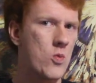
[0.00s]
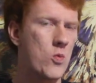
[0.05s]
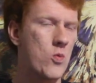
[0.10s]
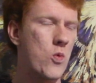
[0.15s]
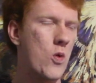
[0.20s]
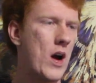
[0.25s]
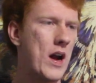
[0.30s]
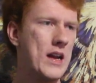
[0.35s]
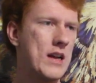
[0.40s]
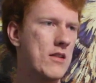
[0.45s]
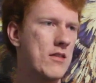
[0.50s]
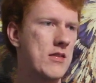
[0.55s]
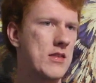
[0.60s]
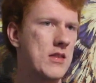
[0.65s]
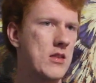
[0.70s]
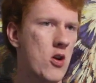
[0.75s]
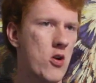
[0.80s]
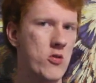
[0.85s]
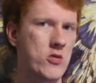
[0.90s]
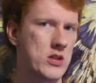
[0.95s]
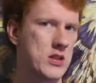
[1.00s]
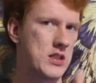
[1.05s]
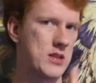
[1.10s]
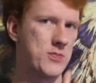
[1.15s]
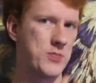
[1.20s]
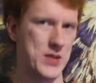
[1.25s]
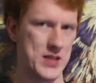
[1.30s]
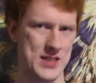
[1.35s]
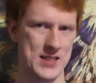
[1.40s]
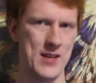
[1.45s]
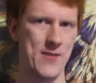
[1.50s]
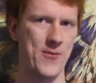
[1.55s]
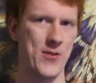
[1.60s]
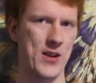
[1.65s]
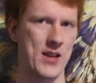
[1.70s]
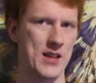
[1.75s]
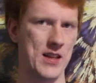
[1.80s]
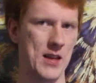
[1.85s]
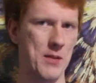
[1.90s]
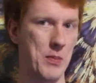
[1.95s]
Why are those
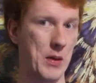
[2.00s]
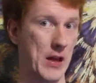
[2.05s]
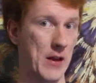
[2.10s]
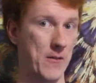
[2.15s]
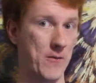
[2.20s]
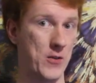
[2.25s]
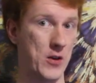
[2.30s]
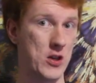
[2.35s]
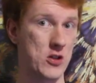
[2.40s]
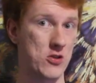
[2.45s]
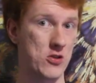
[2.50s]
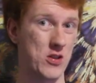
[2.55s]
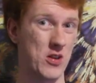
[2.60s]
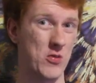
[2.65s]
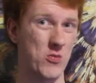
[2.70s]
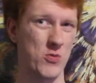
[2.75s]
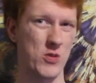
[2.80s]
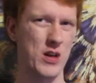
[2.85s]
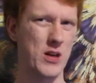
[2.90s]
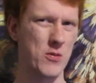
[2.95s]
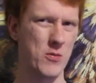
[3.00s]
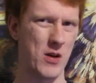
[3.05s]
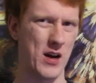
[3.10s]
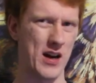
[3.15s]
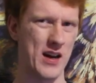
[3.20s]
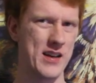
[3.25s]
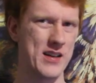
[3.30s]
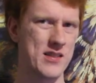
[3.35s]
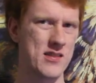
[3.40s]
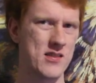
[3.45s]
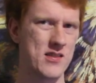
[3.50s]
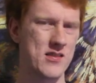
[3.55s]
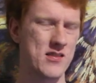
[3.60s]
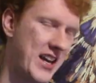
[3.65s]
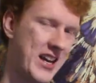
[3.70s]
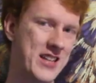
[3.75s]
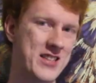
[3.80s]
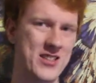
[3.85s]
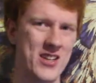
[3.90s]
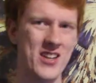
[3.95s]
specifically being featured in Rewind?
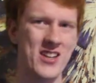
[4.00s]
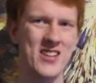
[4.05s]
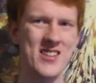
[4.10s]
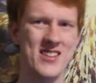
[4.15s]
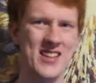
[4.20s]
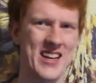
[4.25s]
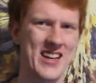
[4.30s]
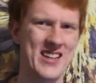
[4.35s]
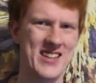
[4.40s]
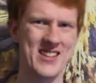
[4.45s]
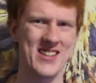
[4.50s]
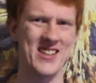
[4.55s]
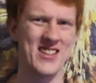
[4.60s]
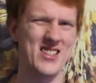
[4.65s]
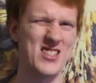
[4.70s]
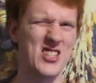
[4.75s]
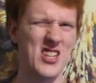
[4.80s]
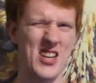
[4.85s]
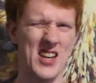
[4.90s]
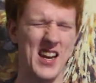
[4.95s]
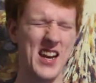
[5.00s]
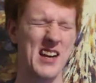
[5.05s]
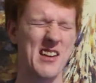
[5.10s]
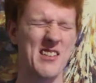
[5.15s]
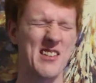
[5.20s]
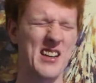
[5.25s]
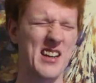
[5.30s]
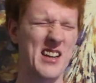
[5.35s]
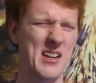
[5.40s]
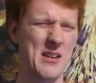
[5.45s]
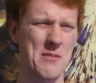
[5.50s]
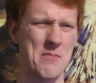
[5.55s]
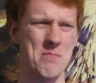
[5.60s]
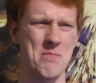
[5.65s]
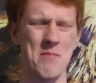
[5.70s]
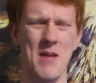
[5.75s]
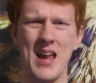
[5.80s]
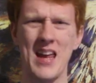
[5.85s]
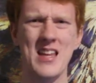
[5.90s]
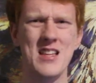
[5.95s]
It's all like generic,
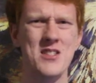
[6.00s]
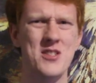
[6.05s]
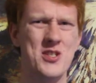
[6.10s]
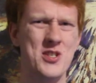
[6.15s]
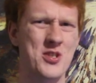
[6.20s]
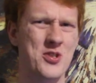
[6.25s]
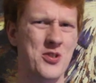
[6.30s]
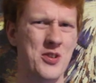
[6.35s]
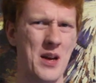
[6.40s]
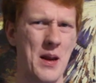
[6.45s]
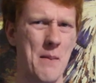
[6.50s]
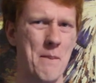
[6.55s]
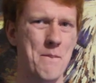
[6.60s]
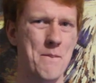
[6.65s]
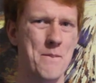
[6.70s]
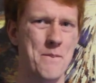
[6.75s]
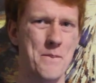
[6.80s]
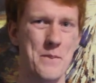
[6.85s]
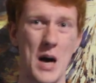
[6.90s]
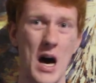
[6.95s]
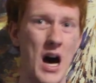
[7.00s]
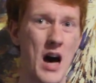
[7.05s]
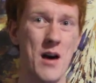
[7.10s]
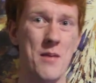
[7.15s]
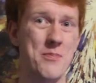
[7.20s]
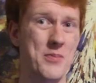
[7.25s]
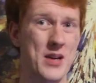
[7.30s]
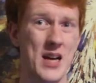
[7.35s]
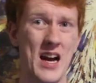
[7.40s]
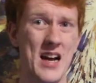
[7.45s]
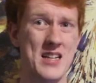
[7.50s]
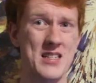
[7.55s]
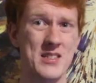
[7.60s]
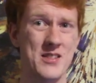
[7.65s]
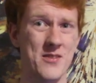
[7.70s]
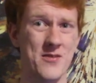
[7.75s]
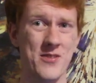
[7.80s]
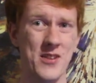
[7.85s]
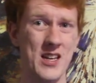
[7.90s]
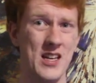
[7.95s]
mainstream, pop
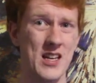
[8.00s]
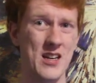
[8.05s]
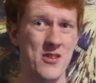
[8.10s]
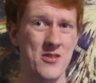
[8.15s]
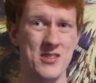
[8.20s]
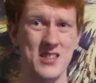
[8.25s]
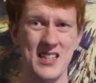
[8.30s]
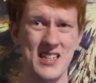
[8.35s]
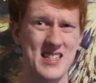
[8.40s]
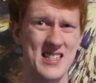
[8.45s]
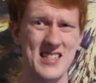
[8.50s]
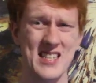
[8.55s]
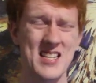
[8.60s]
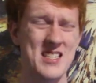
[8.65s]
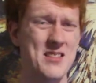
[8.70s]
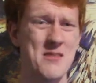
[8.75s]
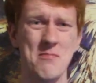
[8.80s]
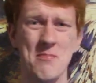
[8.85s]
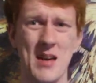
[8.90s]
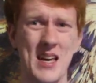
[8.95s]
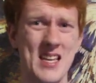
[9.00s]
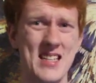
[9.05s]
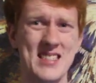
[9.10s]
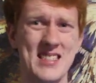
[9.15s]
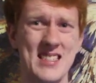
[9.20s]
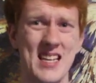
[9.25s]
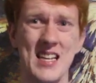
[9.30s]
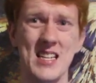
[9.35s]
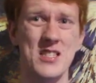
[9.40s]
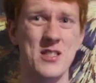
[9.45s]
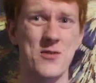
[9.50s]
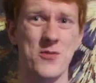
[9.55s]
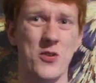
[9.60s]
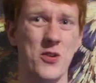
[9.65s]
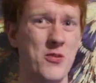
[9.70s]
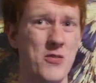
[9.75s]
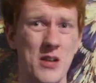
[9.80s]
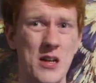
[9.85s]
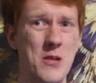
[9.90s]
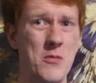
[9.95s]
kinds of videos, and it doesn't make sense
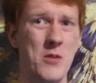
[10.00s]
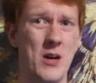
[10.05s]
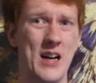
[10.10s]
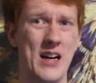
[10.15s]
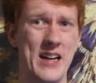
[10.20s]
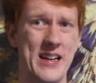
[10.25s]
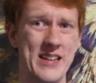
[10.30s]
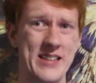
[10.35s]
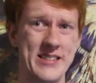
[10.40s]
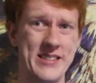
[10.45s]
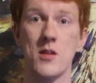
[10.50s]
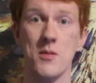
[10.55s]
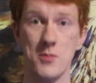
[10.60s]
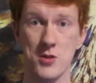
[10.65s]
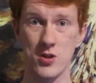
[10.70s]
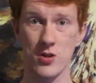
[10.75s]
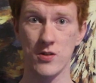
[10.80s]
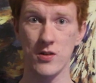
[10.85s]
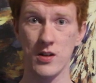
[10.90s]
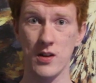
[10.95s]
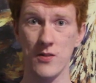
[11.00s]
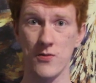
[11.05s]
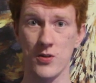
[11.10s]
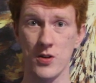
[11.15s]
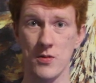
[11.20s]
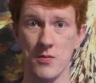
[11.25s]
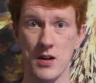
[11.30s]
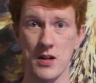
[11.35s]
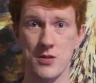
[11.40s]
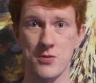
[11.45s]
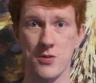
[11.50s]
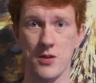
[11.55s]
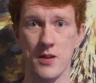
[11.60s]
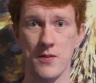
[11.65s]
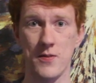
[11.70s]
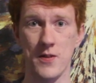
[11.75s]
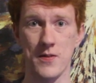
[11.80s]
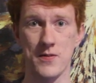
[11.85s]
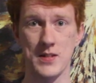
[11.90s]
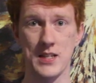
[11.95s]
for Rewind. The majority of Rewind
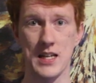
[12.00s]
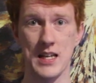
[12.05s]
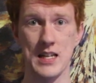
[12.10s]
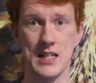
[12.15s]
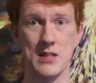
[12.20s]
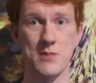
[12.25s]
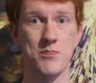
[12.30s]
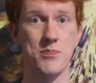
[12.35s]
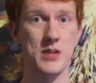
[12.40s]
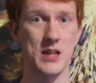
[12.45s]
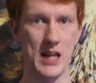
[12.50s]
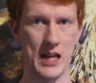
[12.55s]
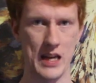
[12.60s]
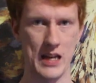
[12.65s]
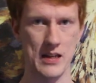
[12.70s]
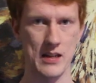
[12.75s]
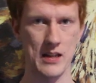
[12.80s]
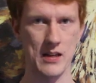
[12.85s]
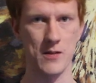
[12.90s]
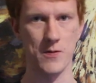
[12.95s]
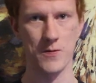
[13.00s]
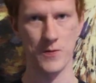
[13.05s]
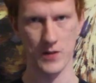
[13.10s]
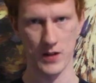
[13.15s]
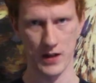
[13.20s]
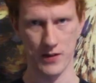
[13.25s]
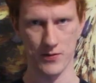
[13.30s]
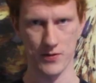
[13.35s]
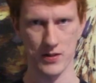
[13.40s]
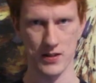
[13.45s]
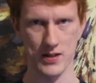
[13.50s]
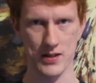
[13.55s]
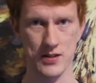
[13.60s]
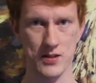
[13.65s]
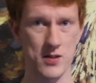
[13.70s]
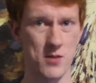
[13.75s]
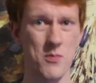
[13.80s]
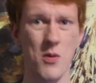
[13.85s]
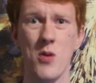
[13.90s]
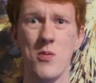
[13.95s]
2015 is bland and flavorless.
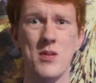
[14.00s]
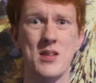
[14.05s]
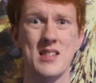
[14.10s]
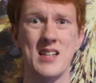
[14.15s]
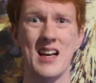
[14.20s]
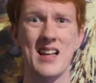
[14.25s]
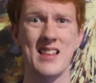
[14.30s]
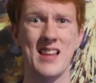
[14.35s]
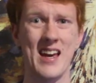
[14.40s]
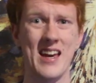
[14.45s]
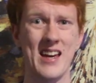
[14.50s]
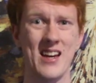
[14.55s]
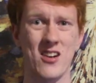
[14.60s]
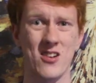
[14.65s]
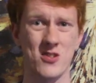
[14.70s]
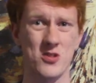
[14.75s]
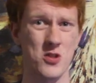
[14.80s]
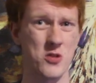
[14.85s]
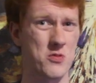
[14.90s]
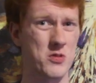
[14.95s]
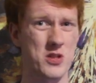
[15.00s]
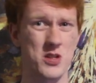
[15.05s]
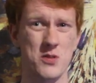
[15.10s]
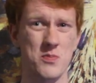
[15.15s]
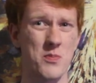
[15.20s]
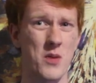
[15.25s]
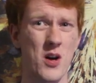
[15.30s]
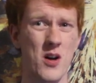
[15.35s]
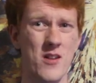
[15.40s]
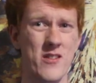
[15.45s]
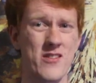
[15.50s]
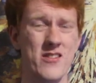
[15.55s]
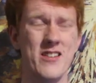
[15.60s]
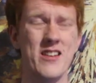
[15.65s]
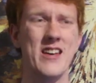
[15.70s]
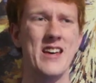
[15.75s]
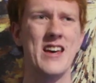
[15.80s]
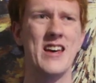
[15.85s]
The moments I like are so small.